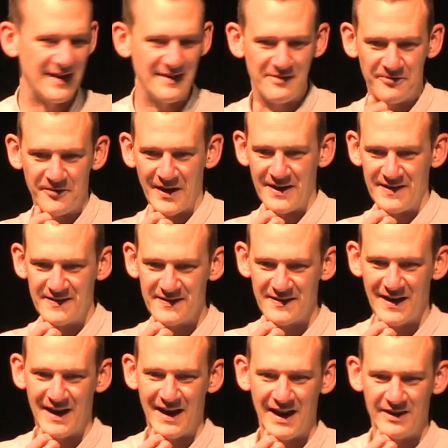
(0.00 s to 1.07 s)
interface
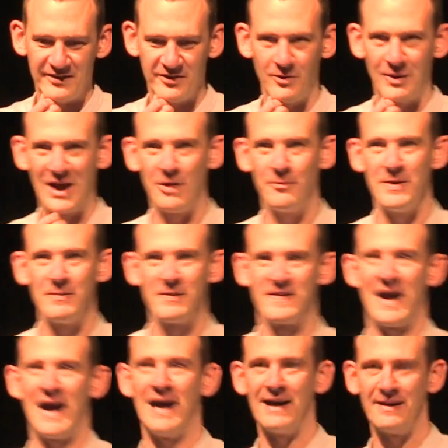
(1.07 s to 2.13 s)
to allow people to
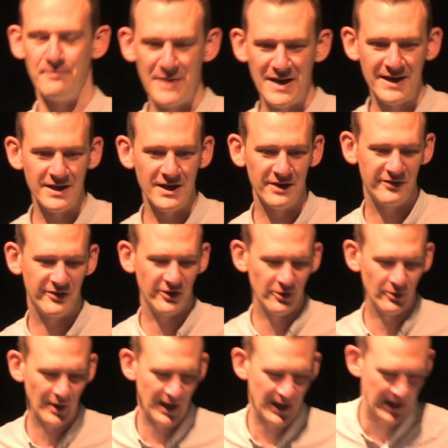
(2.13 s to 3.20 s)
add media to